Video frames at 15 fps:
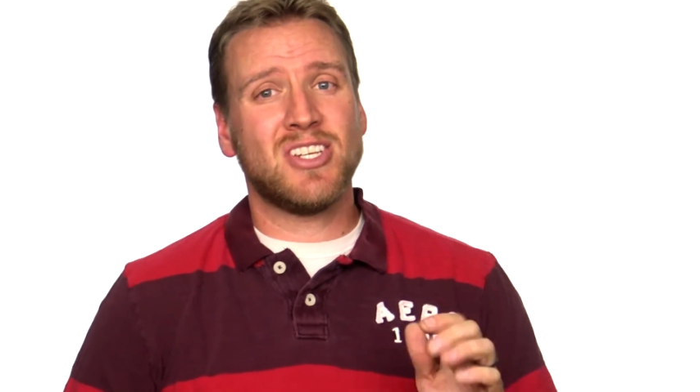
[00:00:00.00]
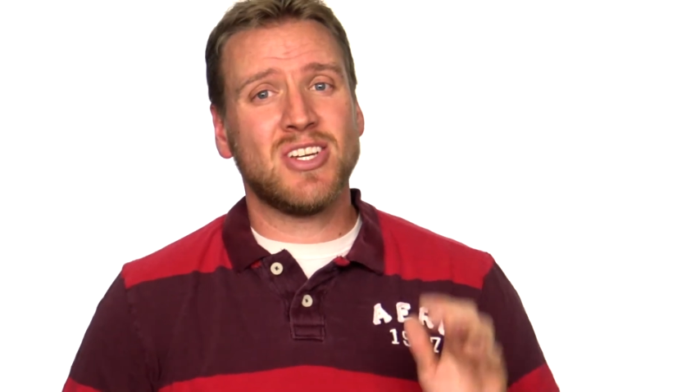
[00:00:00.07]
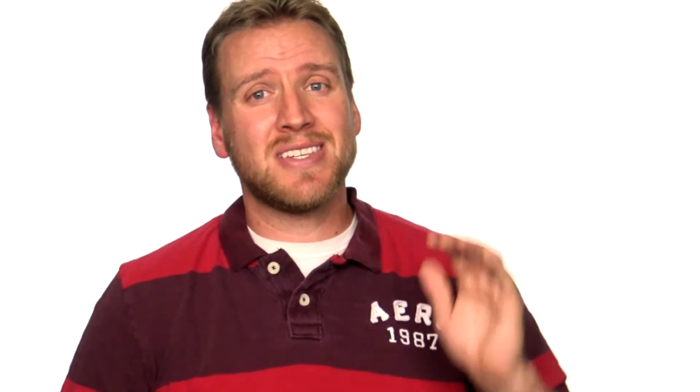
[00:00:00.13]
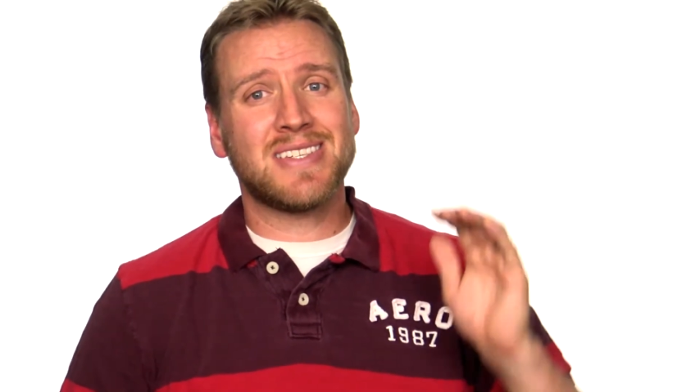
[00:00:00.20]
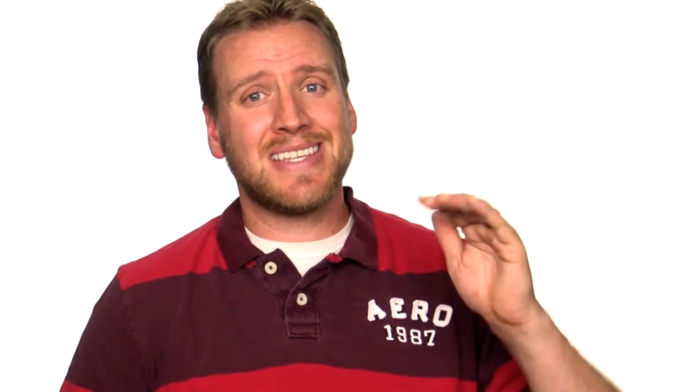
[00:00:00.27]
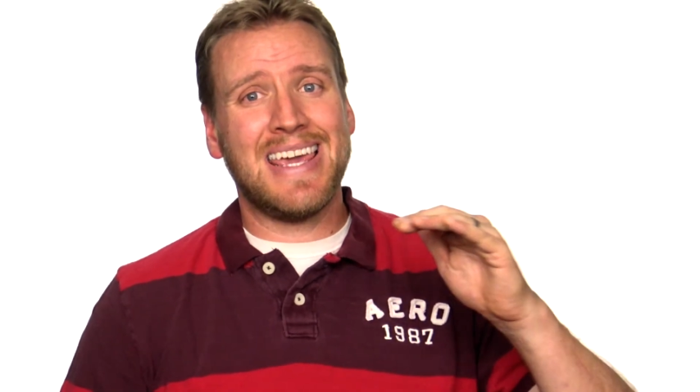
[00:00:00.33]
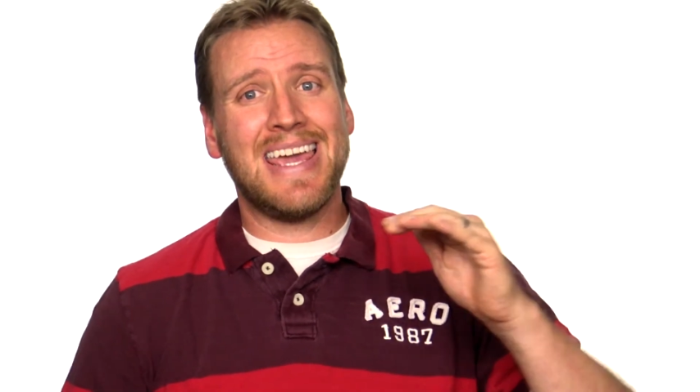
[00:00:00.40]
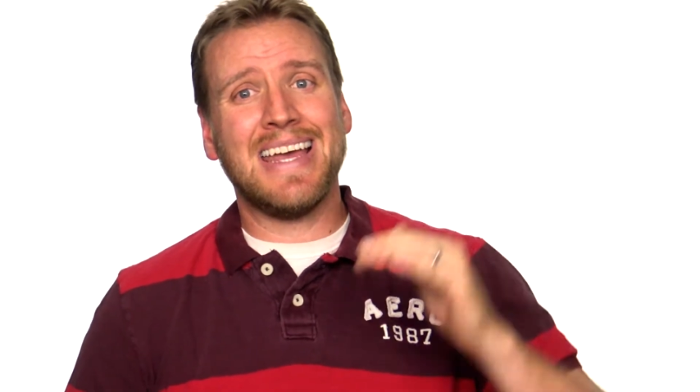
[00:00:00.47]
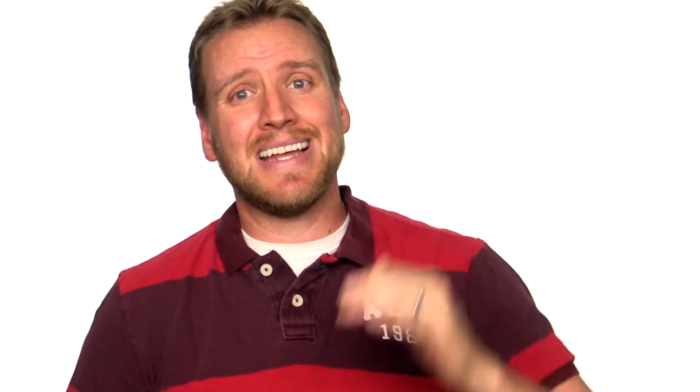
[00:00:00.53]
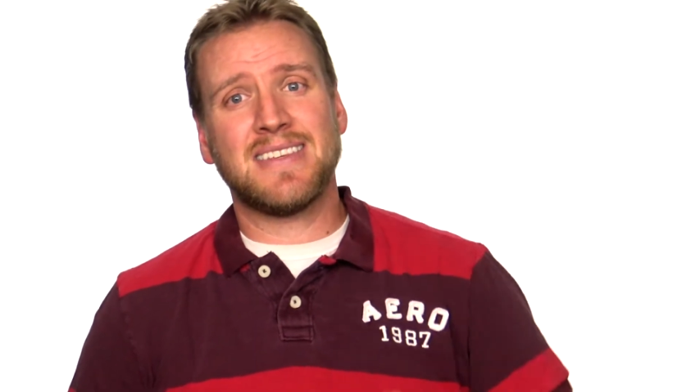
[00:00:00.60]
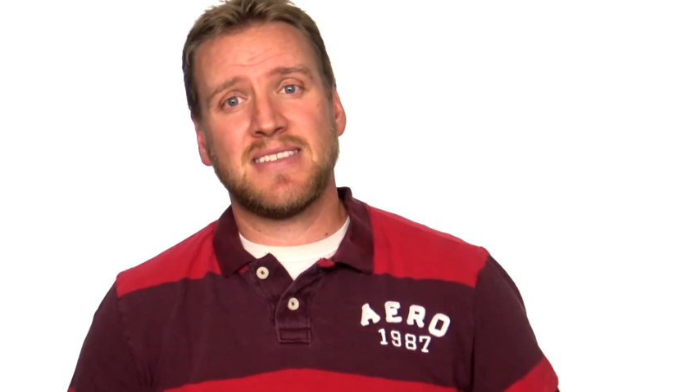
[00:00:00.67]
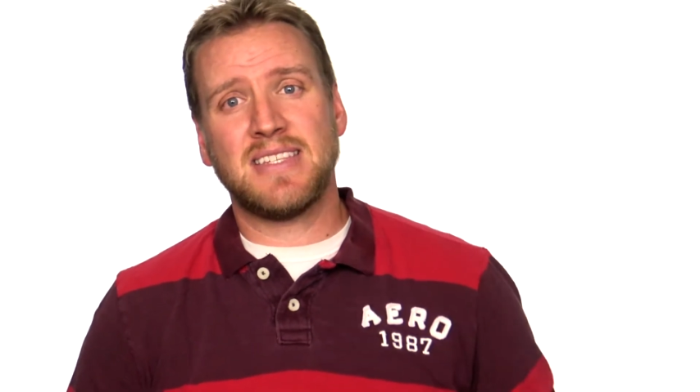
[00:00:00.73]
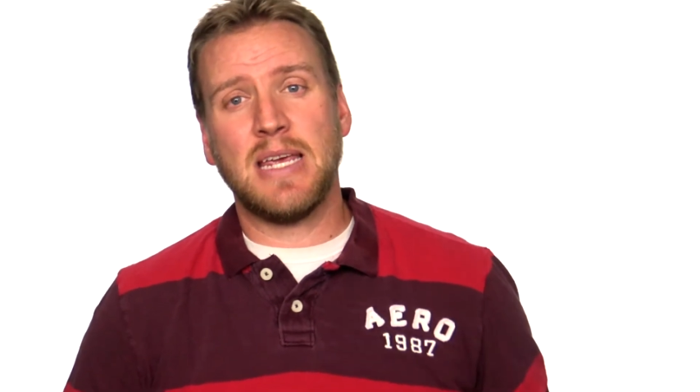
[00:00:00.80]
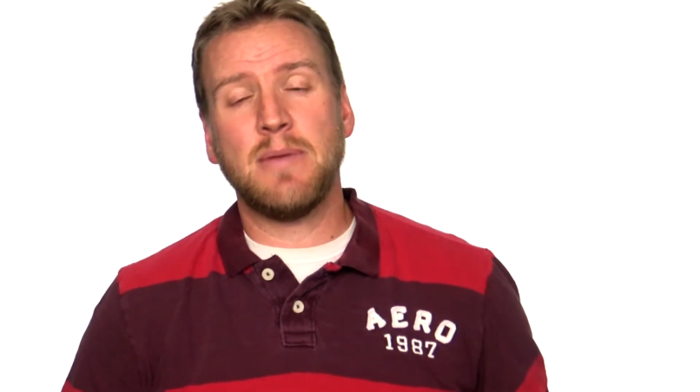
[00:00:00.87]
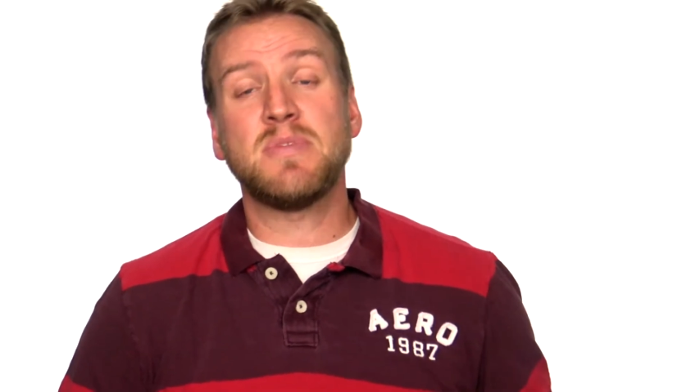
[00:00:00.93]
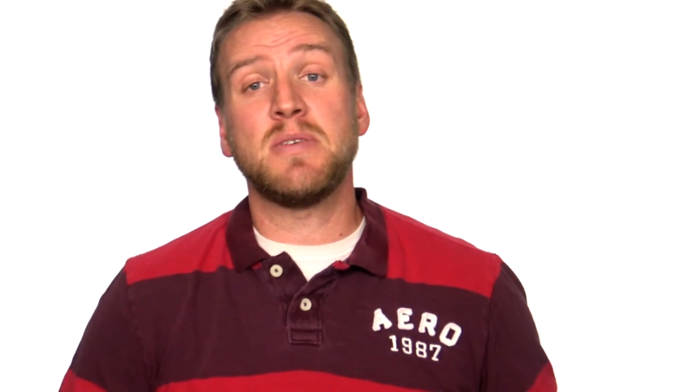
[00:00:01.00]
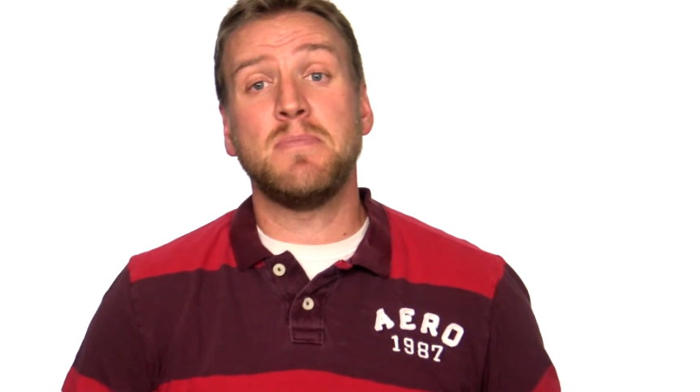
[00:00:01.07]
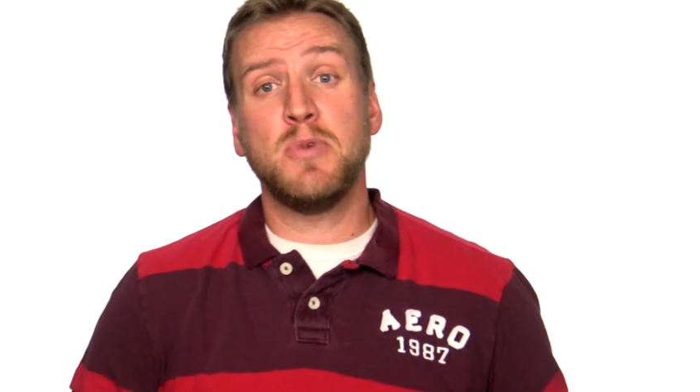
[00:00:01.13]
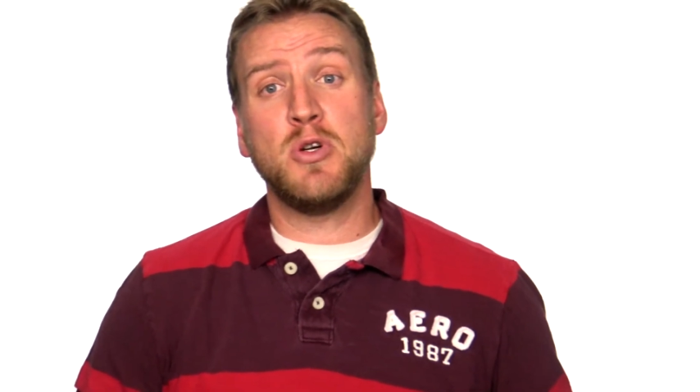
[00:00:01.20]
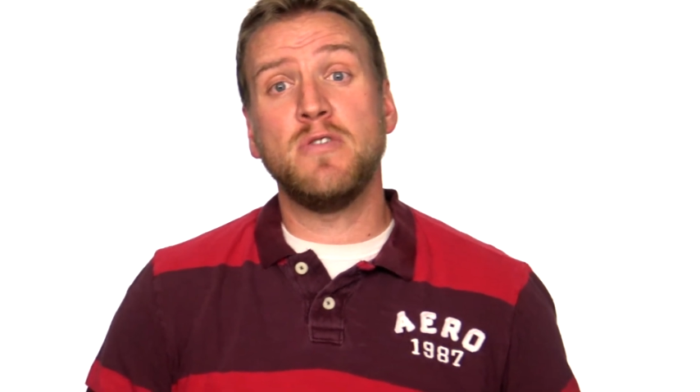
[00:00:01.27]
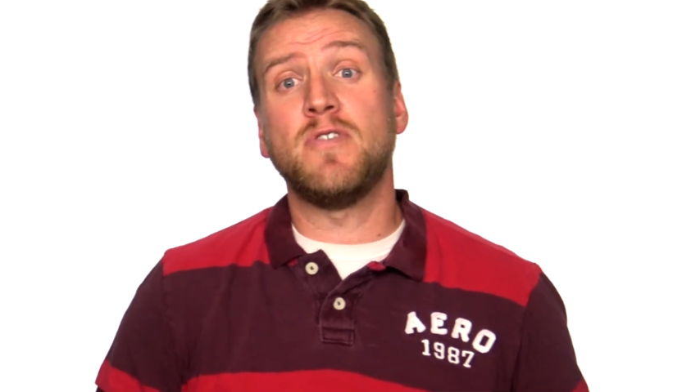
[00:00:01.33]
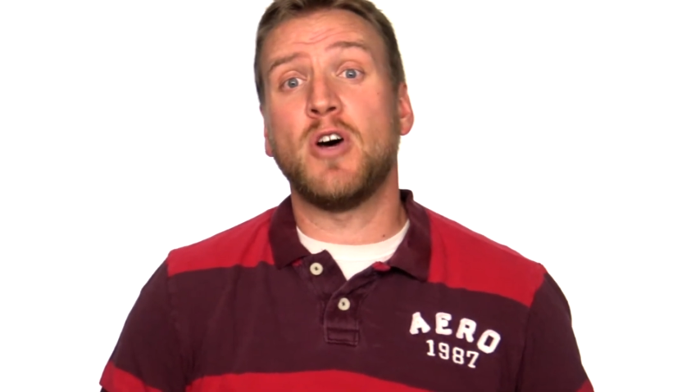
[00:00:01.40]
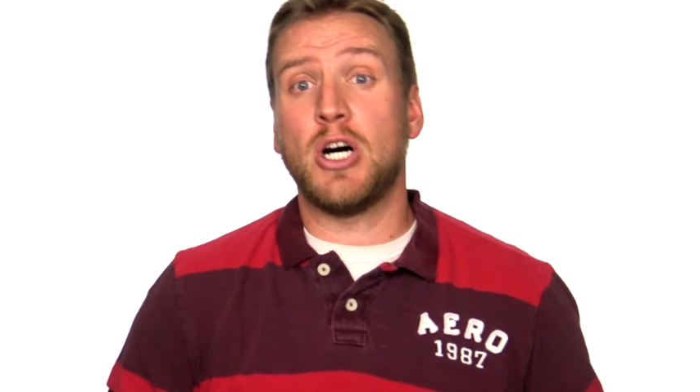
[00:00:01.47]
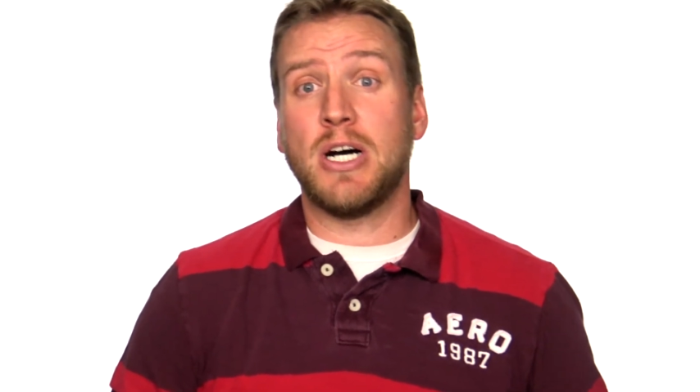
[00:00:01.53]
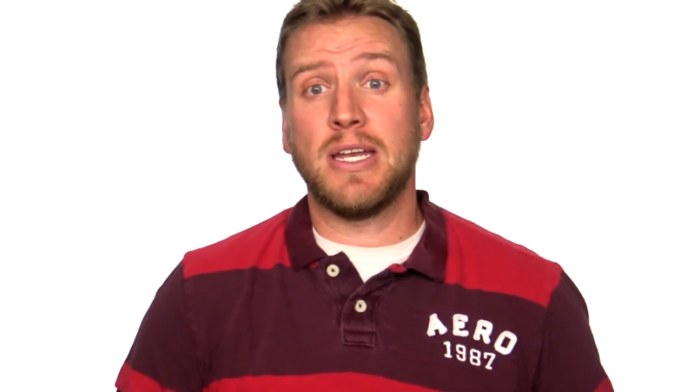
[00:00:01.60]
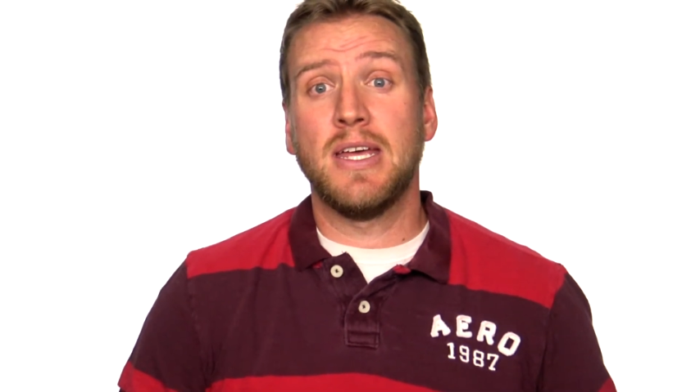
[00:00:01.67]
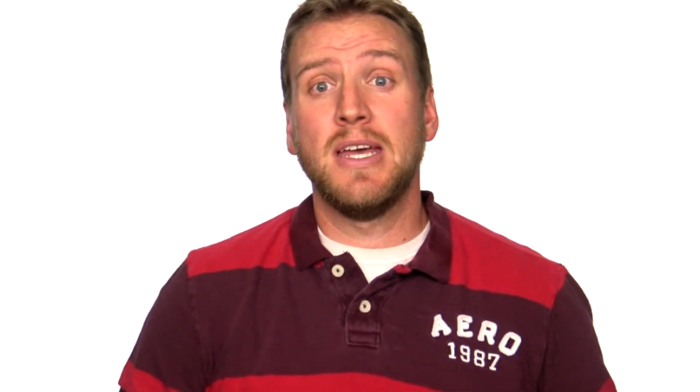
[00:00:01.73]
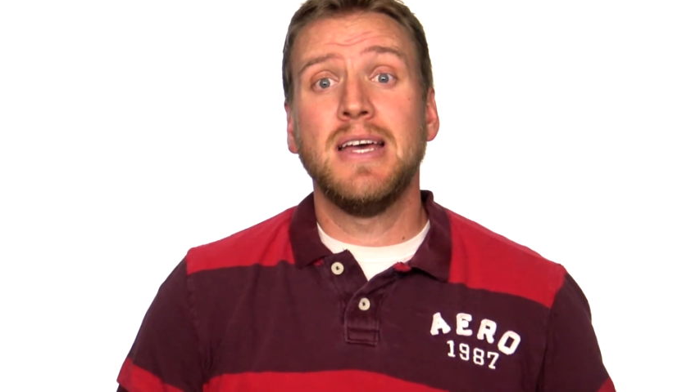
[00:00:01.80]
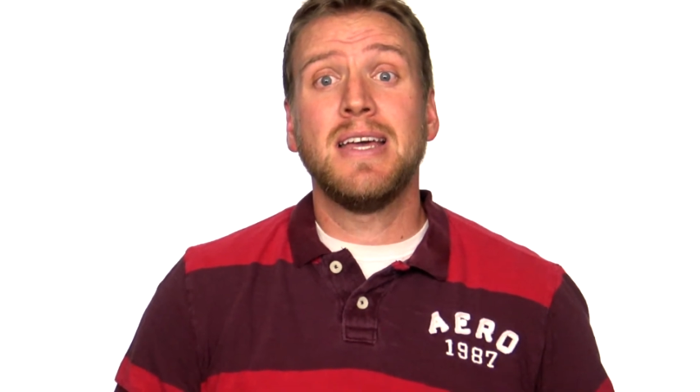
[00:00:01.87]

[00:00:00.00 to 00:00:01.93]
just can't seem to move on.